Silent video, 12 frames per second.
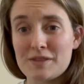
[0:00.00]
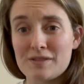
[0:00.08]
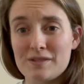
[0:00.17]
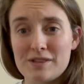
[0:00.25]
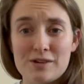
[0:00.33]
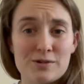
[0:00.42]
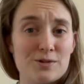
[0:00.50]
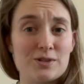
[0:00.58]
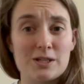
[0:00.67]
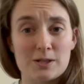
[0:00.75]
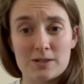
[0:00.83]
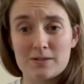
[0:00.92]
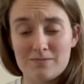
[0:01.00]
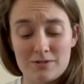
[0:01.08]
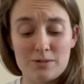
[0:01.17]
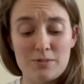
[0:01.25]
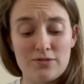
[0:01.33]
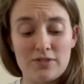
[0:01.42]
the orthotics, to
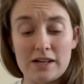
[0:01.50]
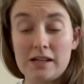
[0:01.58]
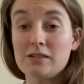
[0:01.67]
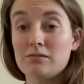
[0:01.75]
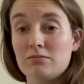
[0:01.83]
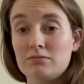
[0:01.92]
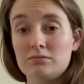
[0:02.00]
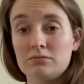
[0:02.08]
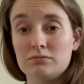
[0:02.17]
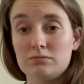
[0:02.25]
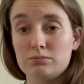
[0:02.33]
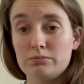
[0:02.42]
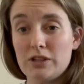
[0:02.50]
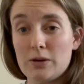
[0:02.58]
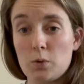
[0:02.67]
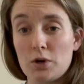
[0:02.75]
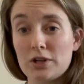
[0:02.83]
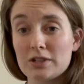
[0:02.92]
be fair, they
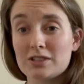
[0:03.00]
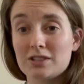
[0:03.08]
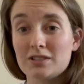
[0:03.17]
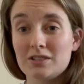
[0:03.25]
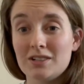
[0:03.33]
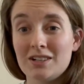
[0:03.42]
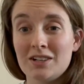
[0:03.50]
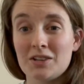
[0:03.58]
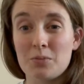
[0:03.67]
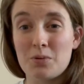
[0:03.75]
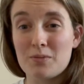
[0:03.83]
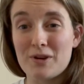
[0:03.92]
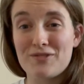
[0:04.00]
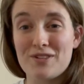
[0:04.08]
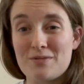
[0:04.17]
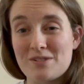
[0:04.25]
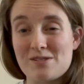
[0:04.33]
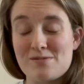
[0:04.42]
worked. They put my feet
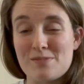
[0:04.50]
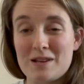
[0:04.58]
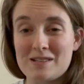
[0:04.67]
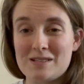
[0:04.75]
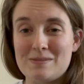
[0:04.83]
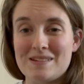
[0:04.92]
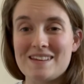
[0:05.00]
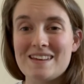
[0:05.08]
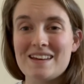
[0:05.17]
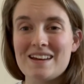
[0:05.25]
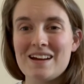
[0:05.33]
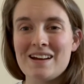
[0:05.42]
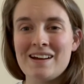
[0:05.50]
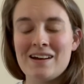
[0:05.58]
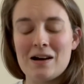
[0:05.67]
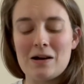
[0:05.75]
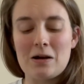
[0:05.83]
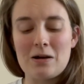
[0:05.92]
where they were meant to be.
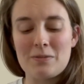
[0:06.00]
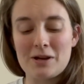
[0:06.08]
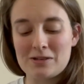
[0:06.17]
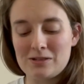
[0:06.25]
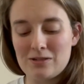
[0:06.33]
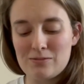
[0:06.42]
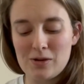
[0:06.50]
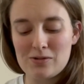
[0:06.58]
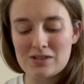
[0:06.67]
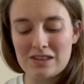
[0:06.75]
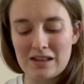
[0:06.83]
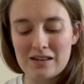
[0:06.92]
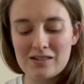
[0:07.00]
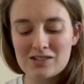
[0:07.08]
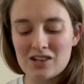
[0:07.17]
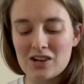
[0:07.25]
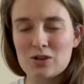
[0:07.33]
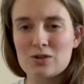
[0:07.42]
I could do most things.
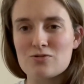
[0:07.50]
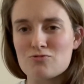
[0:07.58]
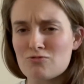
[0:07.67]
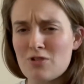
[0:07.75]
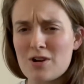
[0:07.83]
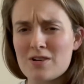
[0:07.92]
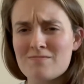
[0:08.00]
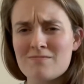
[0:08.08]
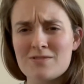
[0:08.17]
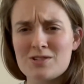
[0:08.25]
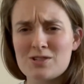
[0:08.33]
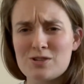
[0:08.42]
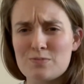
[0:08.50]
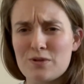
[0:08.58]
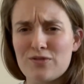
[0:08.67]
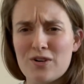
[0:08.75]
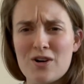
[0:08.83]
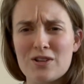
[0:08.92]
I couldn't run super
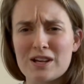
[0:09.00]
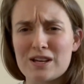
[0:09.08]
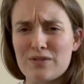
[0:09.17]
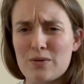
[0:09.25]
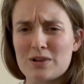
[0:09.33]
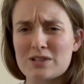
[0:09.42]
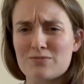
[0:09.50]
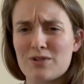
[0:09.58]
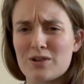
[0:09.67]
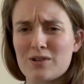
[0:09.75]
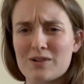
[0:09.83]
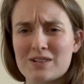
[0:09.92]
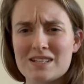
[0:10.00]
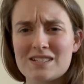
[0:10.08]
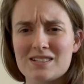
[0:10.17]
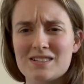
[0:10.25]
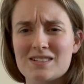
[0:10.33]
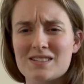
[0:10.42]
far, like if I wanted to run long
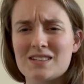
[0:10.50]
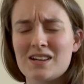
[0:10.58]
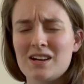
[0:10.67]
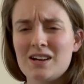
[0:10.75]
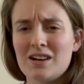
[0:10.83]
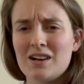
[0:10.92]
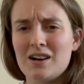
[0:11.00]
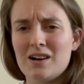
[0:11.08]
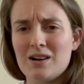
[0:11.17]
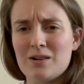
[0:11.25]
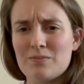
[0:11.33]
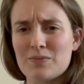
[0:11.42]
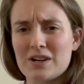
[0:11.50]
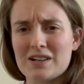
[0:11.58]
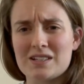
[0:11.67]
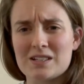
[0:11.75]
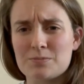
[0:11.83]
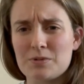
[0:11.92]
distance. I'd
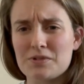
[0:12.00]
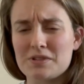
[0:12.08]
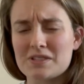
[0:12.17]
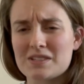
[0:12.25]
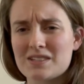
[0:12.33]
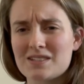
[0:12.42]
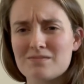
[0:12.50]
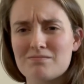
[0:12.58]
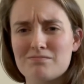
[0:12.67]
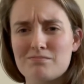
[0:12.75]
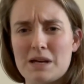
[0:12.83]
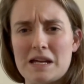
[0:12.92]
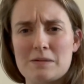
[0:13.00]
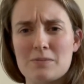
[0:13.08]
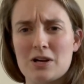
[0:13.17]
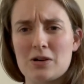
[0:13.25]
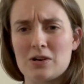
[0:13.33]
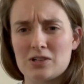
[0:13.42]
experience pain in my
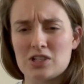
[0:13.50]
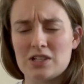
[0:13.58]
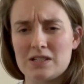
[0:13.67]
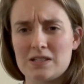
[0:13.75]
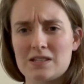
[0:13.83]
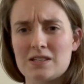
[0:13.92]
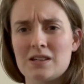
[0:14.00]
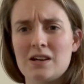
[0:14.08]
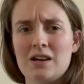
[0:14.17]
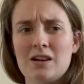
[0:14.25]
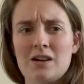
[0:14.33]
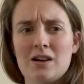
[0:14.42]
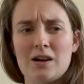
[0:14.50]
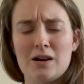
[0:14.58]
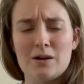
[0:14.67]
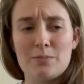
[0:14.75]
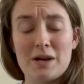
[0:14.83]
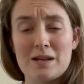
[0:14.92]
arches,
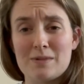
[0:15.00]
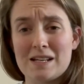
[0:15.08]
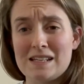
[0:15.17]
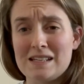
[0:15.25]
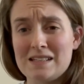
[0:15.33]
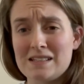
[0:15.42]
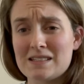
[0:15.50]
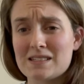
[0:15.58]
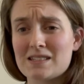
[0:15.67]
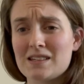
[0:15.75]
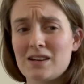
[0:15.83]
pain in my knees,